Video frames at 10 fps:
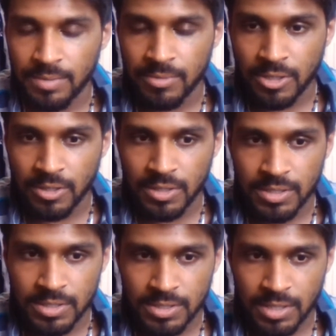
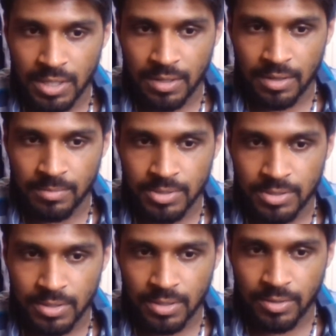Because I'm just
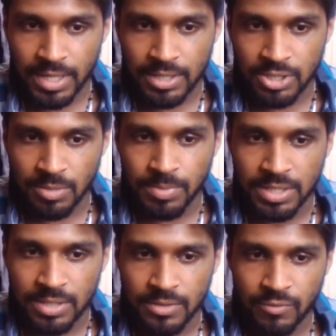going to go ahead and jump
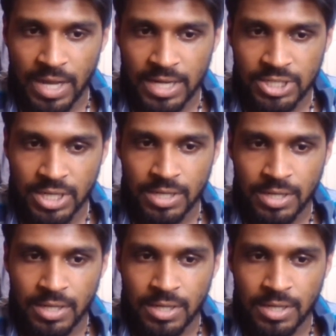into this reaction.